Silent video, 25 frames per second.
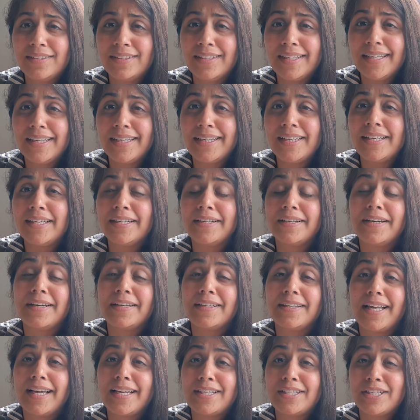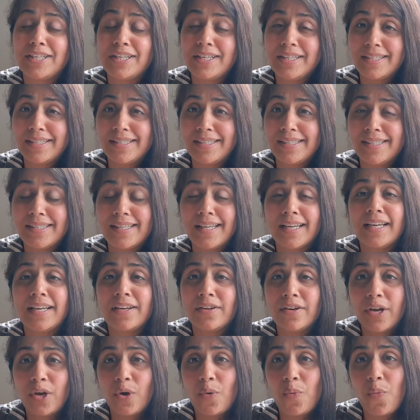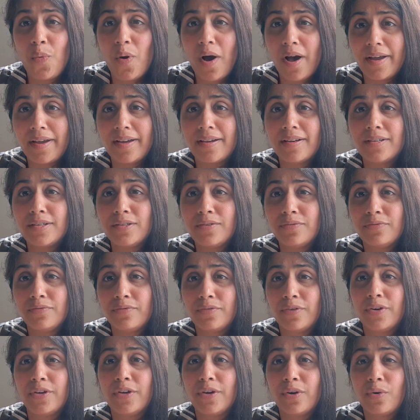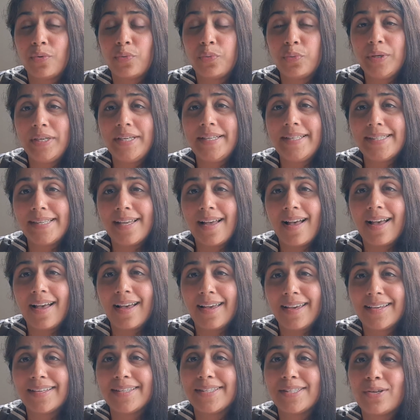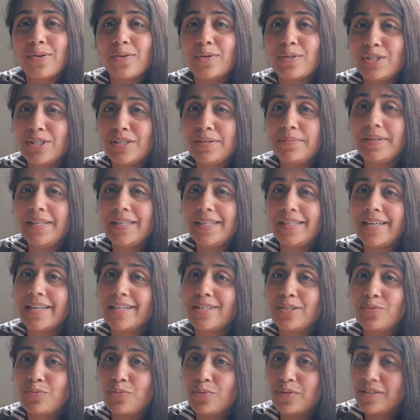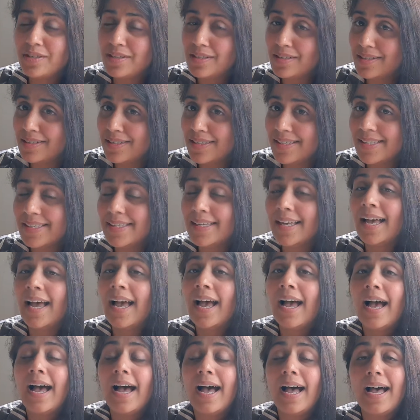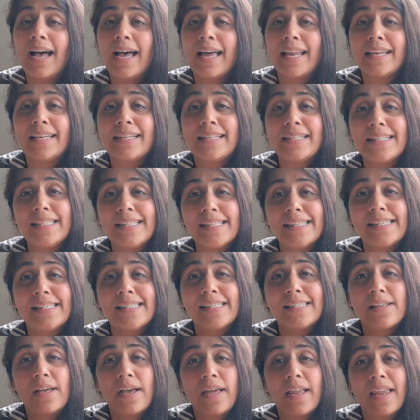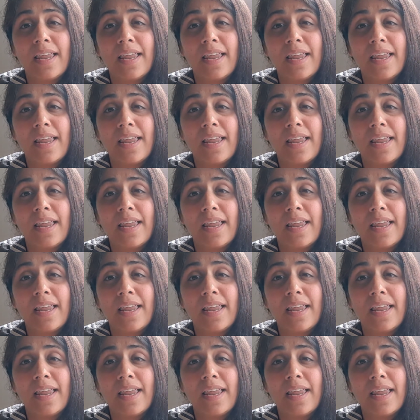thing that is required for your visa is your TB test results, and this is